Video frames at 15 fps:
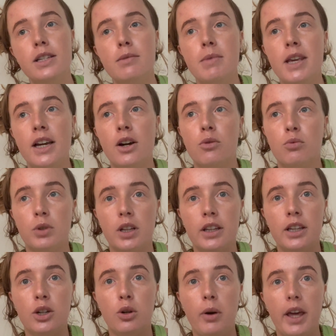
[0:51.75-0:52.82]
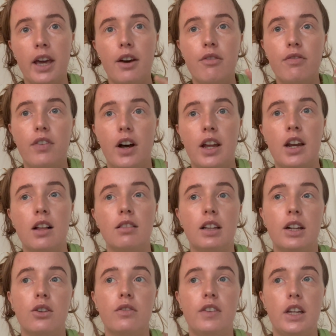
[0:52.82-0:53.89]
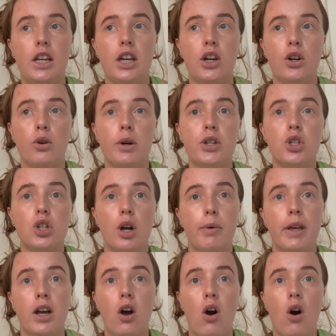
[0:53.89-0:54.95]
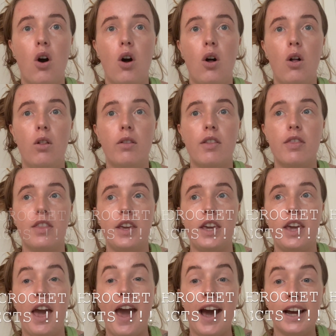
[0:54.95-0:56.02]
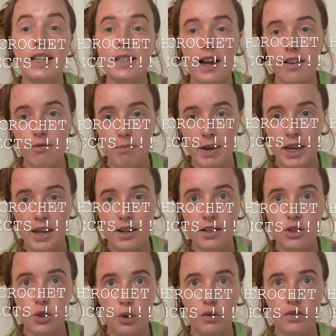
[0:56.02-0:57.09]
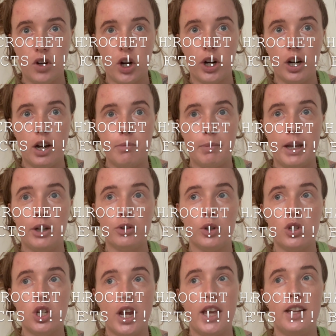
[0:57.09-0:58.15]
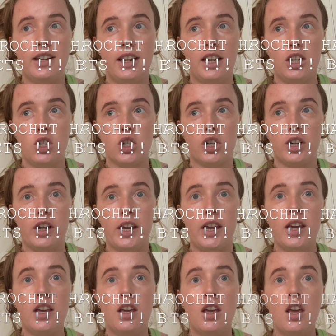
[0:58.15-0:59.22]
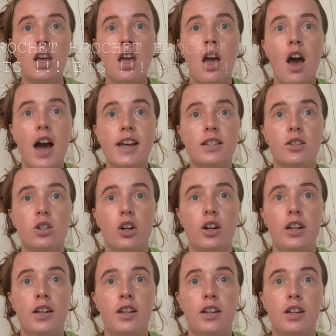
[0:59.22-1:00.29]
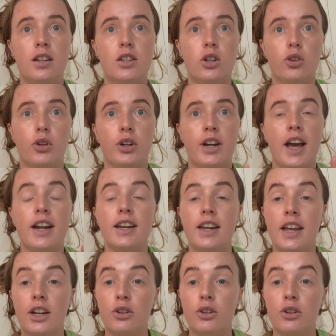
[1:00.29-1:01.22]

to make a really quick, fun little video showing all the hats I've made so far on my crochet and knitting journey. I started to learn how to knit and